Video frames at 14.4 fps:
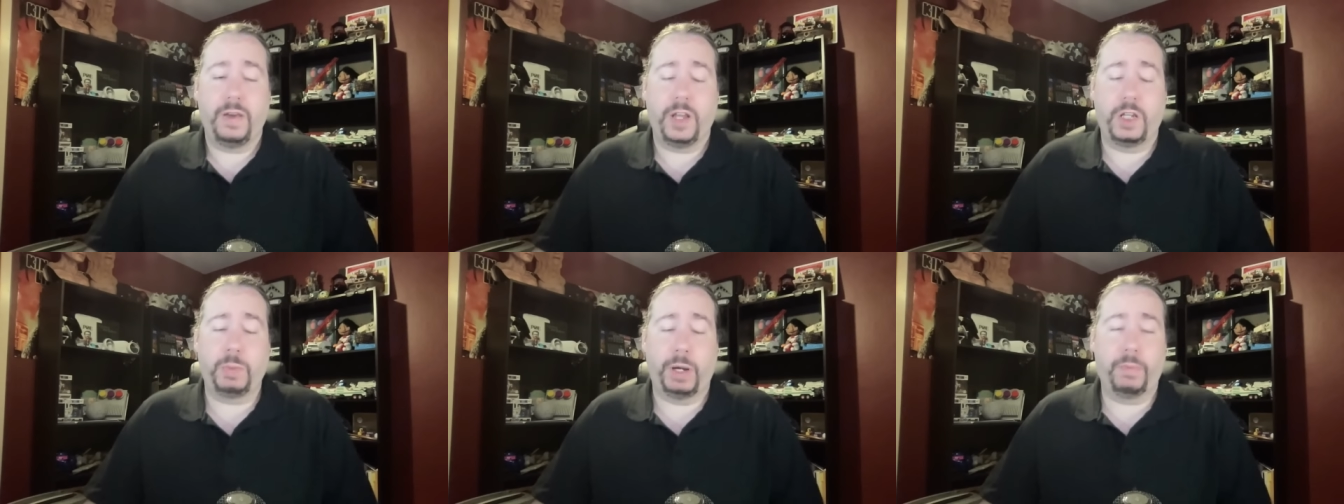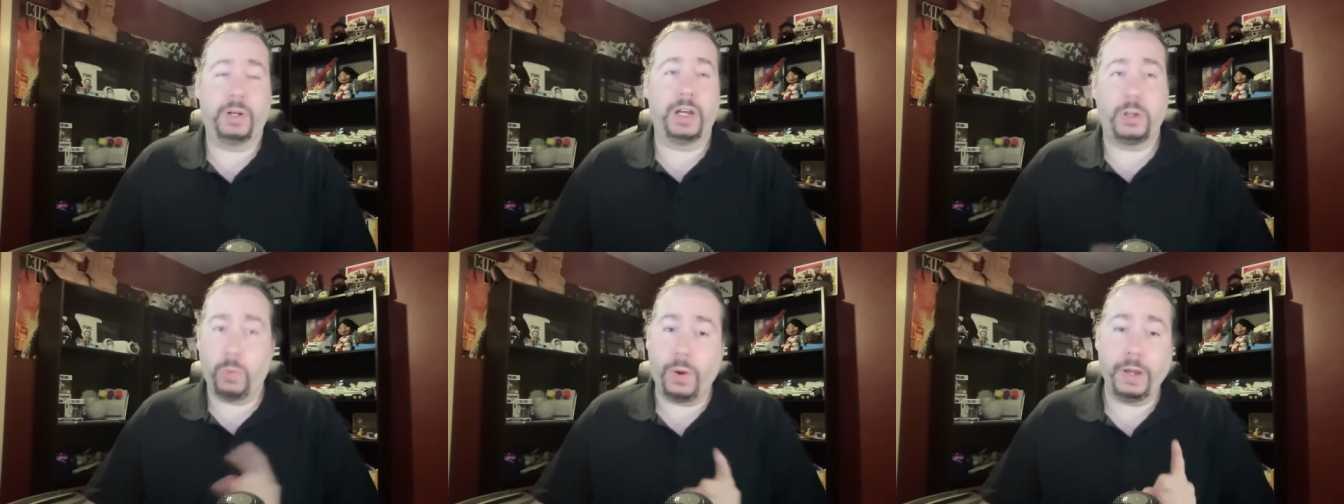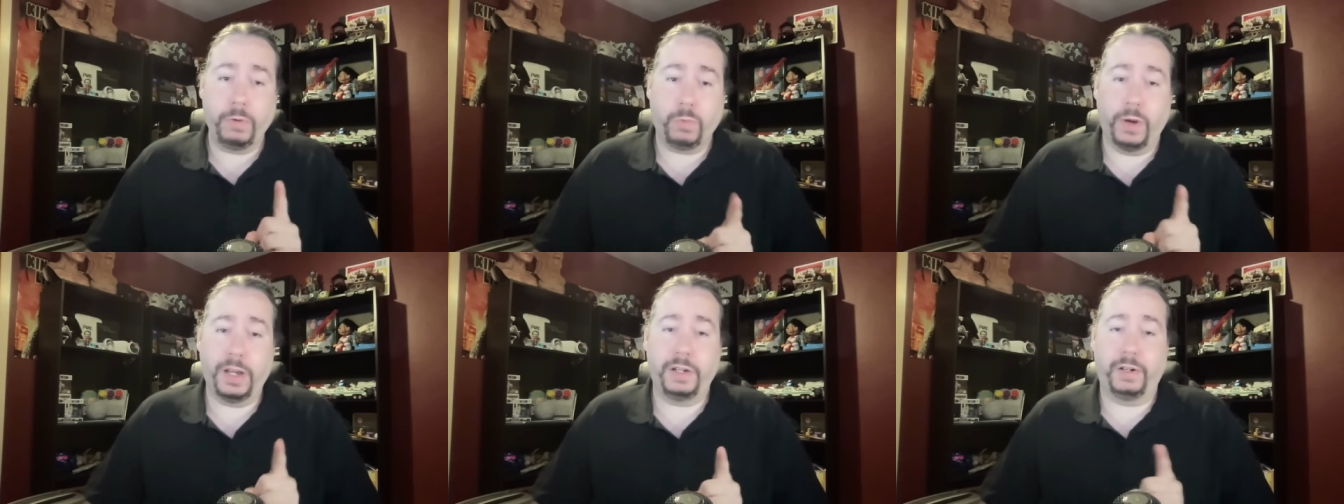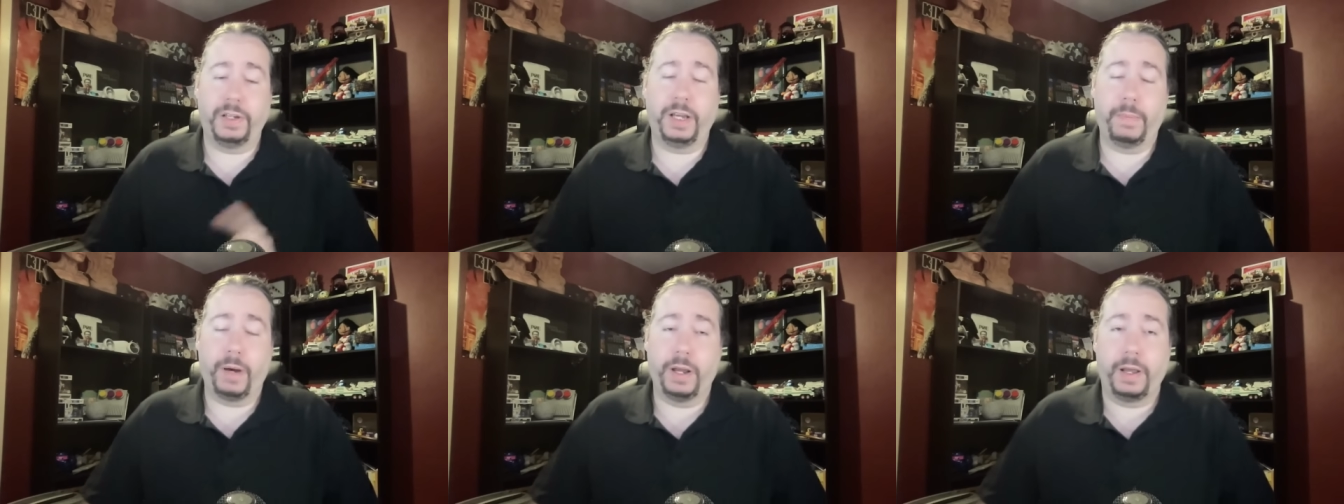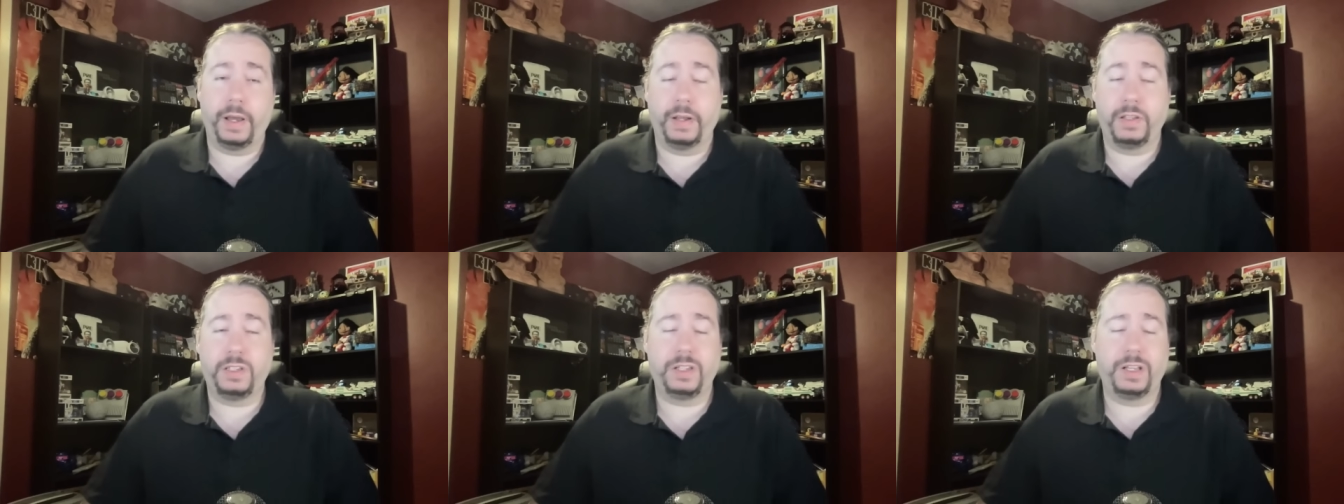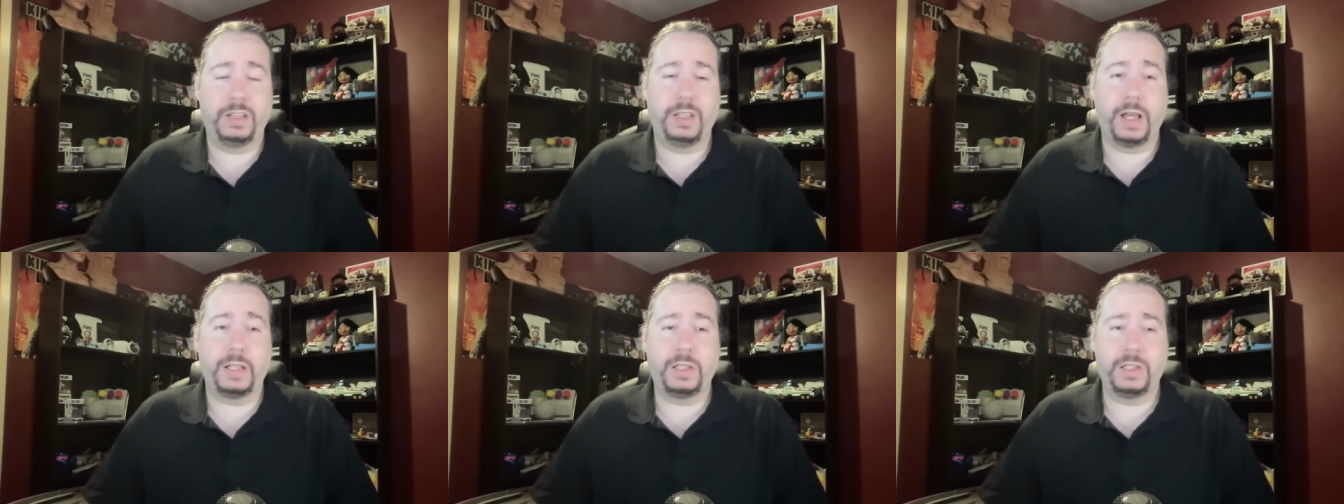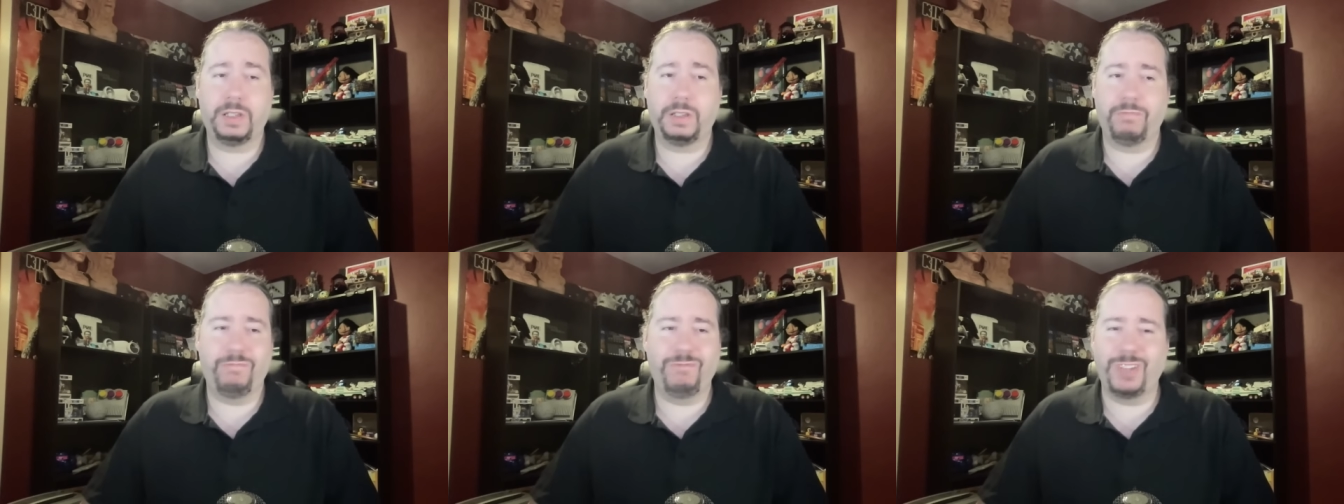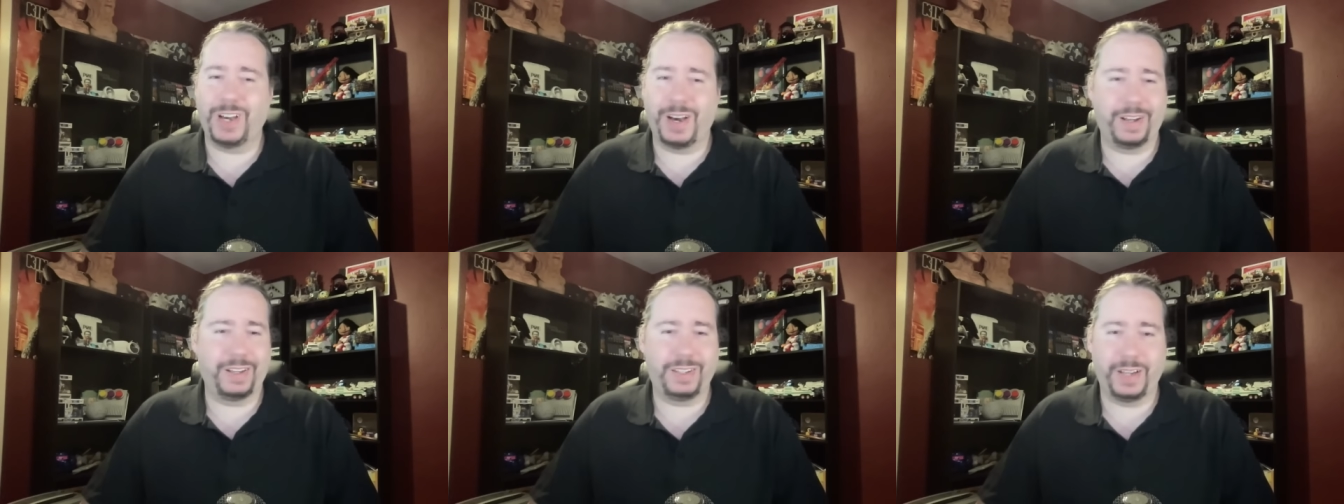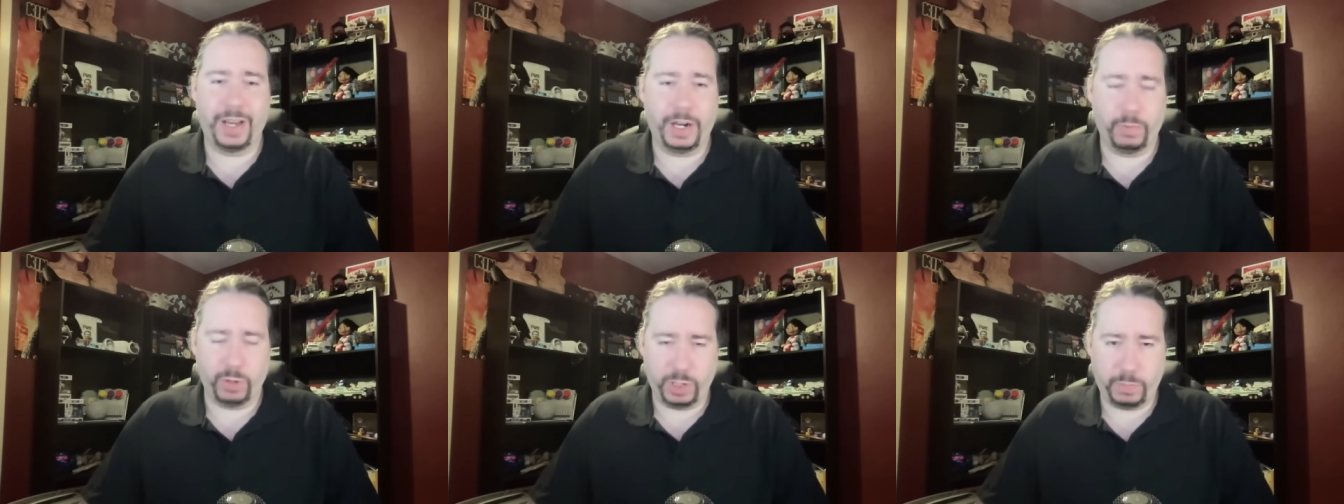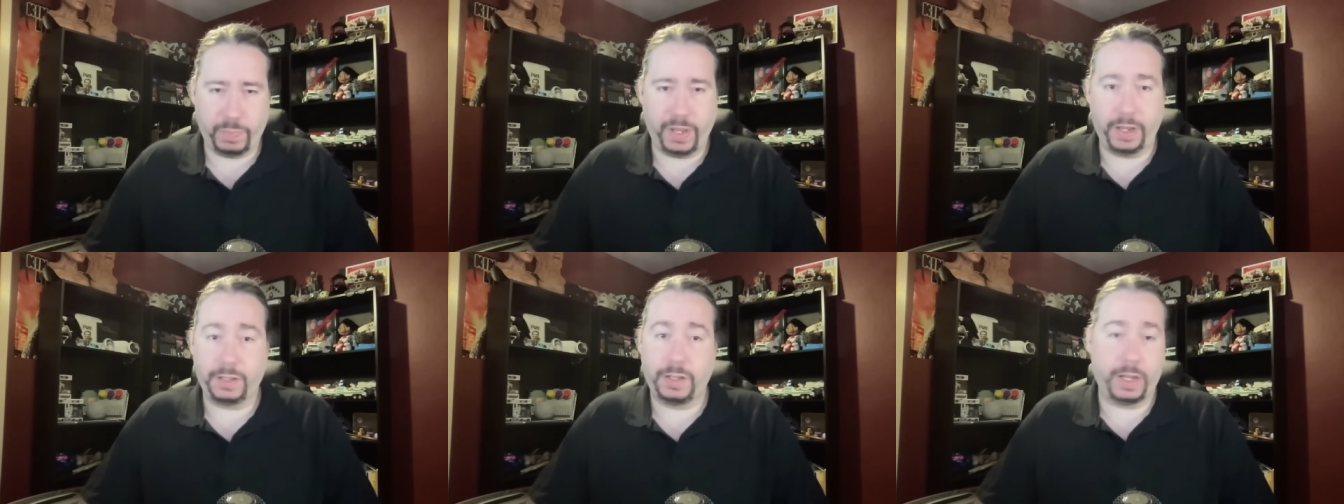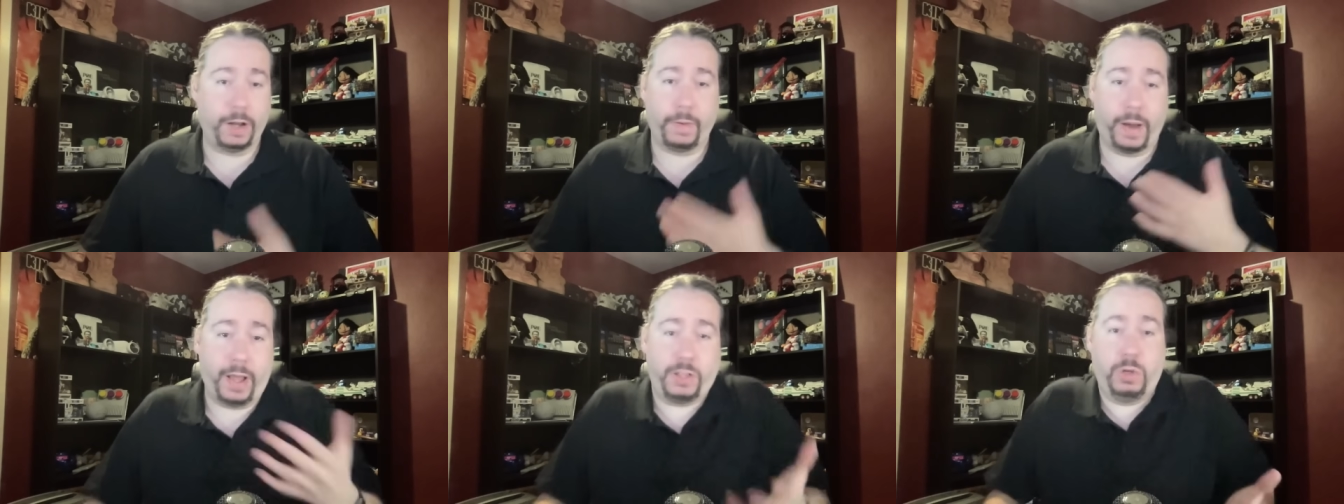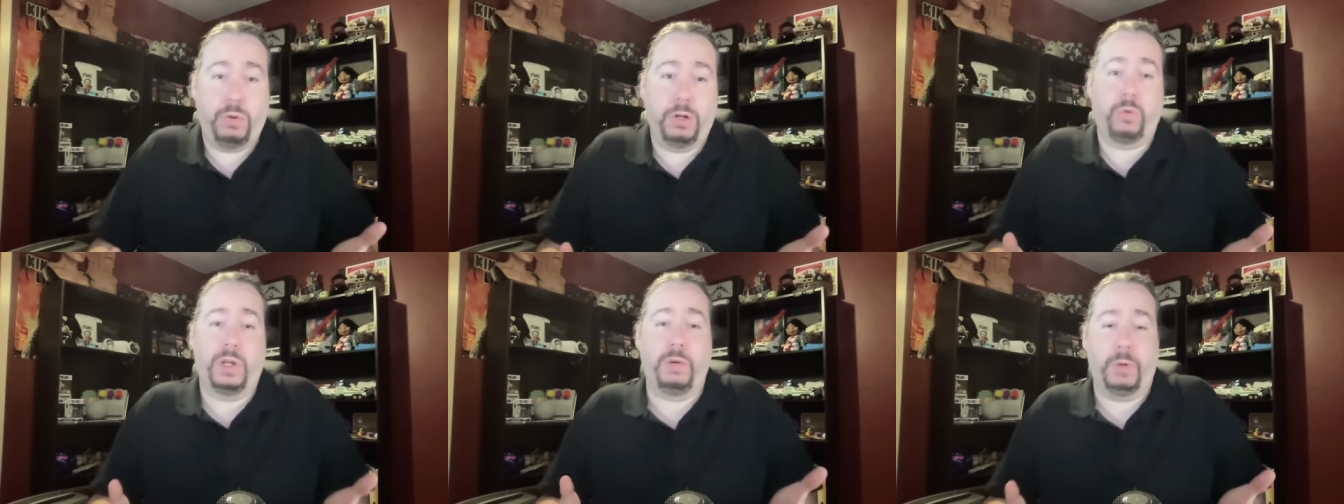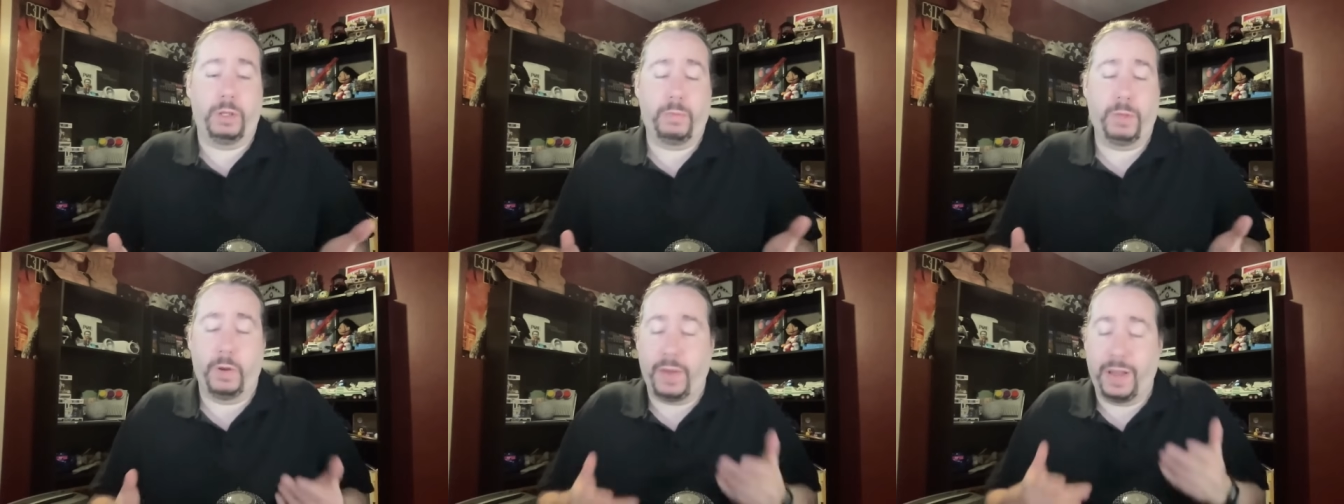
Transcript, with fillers: h bomber guy quite rightly i might add said that's not a sign of respect now i do agree with him there